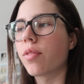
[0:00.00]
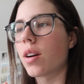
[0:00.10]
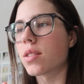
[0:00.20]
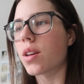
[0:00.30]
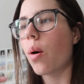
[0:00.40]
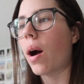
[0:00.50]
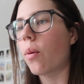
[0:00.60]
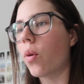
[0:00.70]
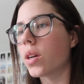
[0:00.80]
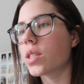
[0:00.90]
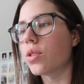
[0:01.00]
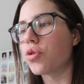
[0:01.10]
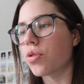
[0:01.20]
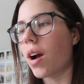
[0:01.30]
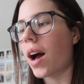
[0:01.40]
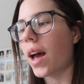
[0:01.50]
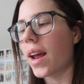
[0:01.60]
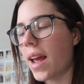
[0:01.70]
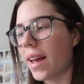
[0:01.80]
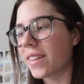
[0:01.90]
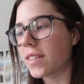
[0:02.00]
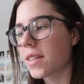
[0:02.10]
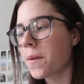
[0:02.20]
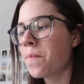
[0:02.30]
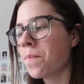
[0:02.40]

vlogs ago, I want to try and